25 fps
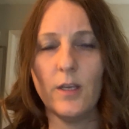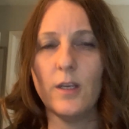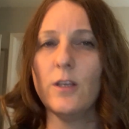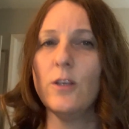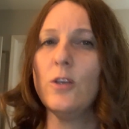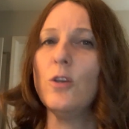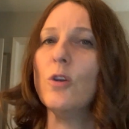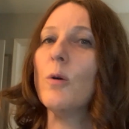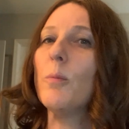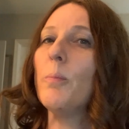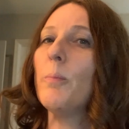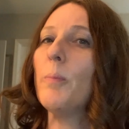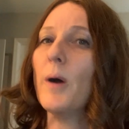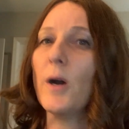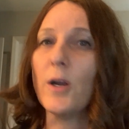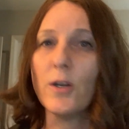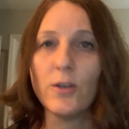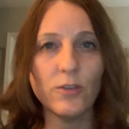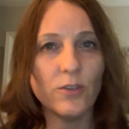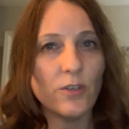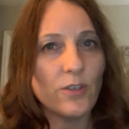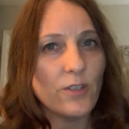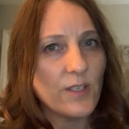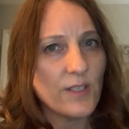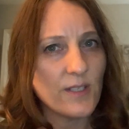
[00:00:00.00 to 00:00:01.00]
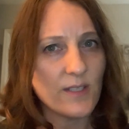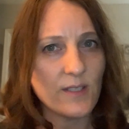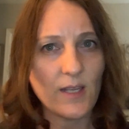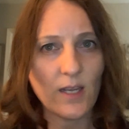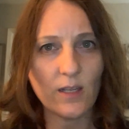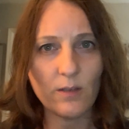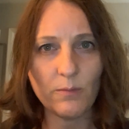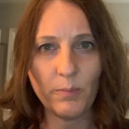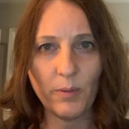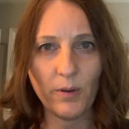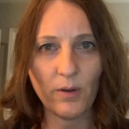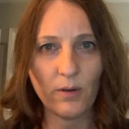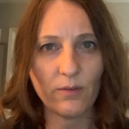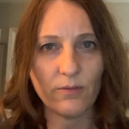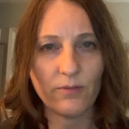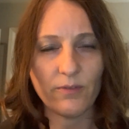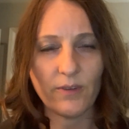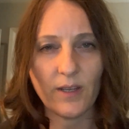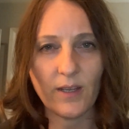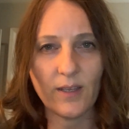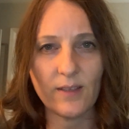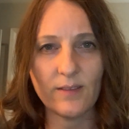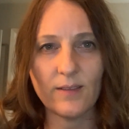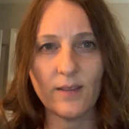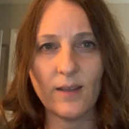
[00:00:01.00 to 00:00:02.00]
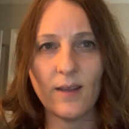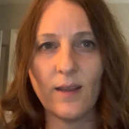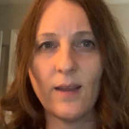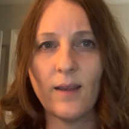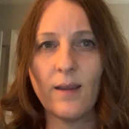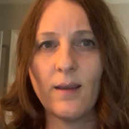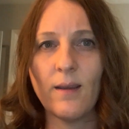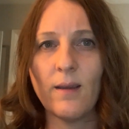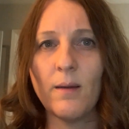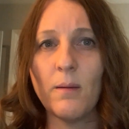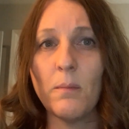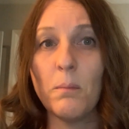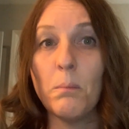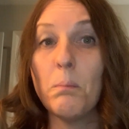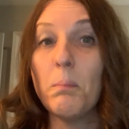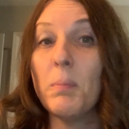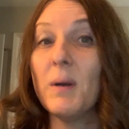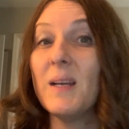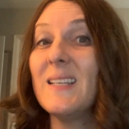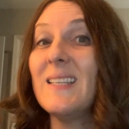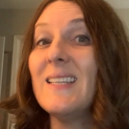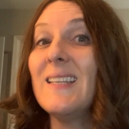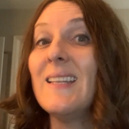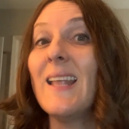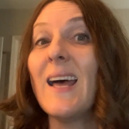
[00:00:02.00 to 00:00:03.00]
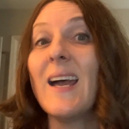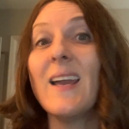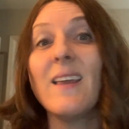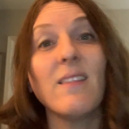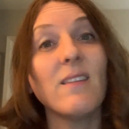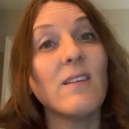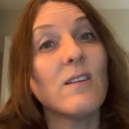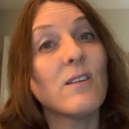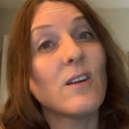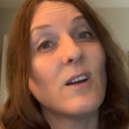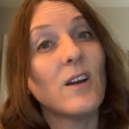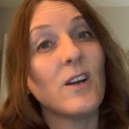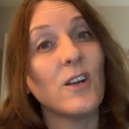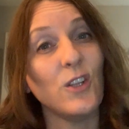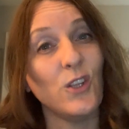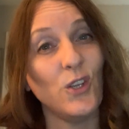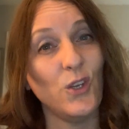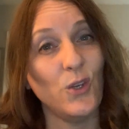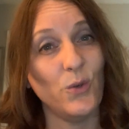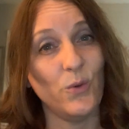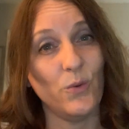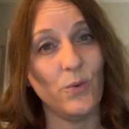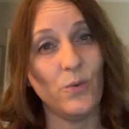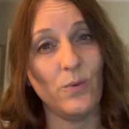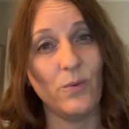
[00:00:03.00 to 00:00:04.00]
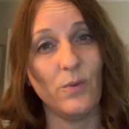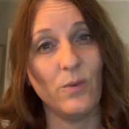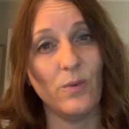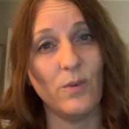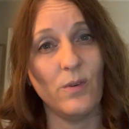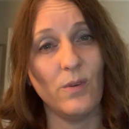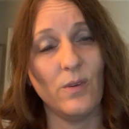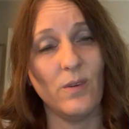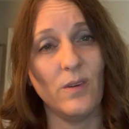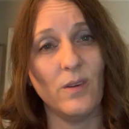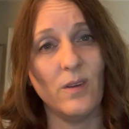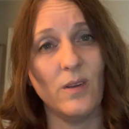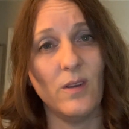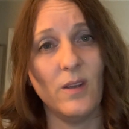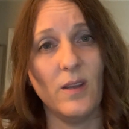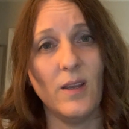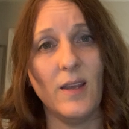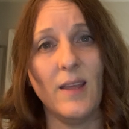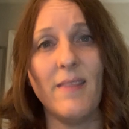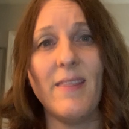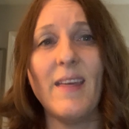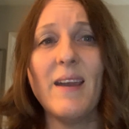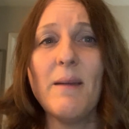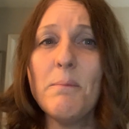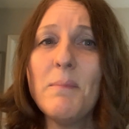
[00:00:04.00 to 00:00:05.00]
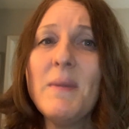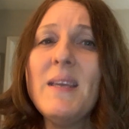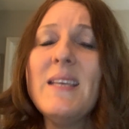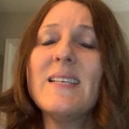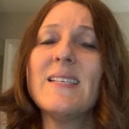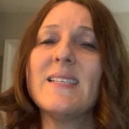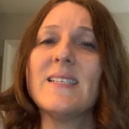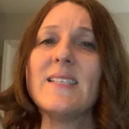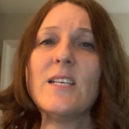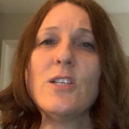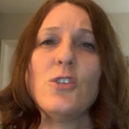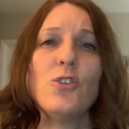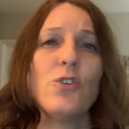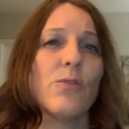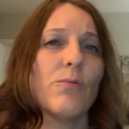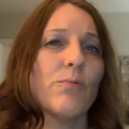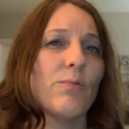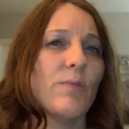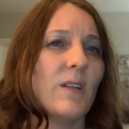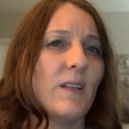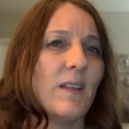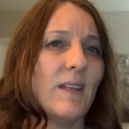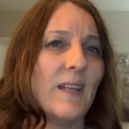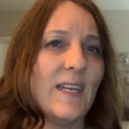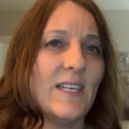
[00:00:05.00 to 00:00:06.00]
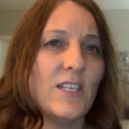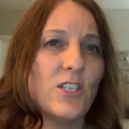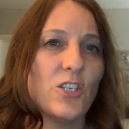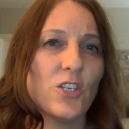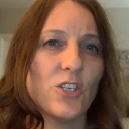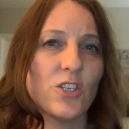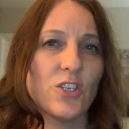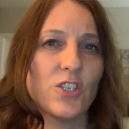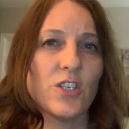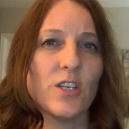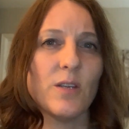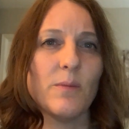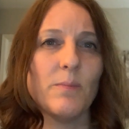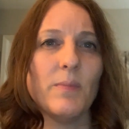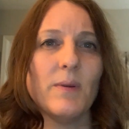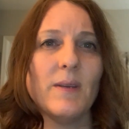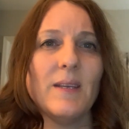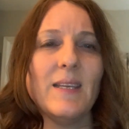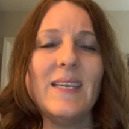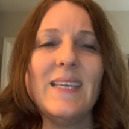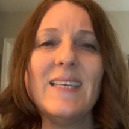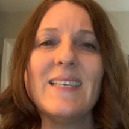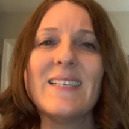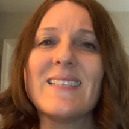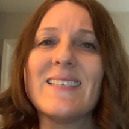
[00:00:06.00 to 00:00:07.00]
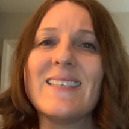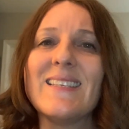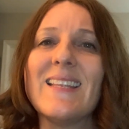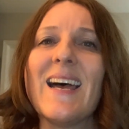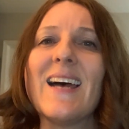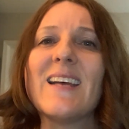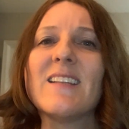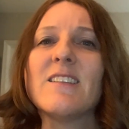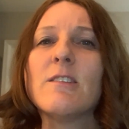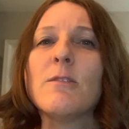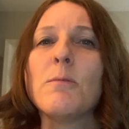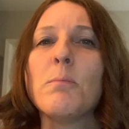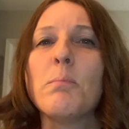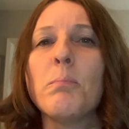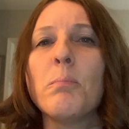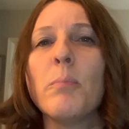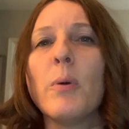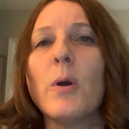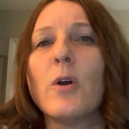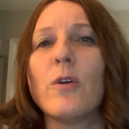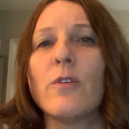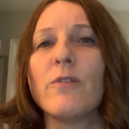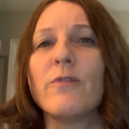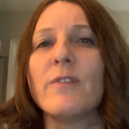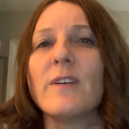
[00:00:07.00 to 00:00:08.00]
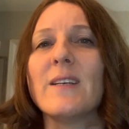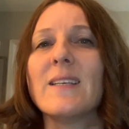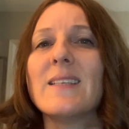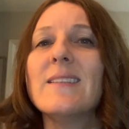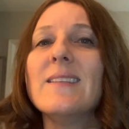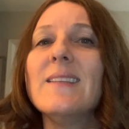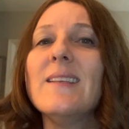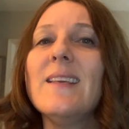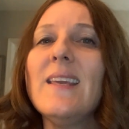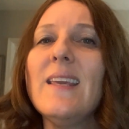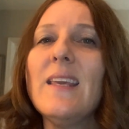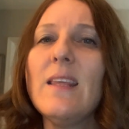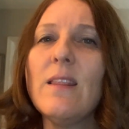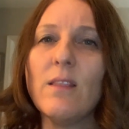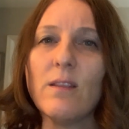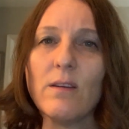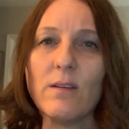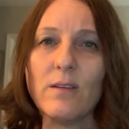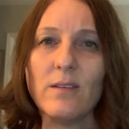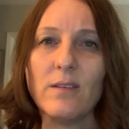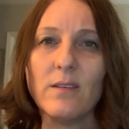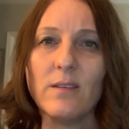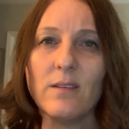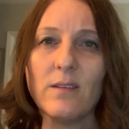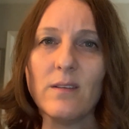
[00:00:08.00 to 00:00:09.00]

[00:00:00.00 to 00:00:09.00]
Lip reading: Your partner is not perfect, but neither are you. That means that your relationship is not perfect either.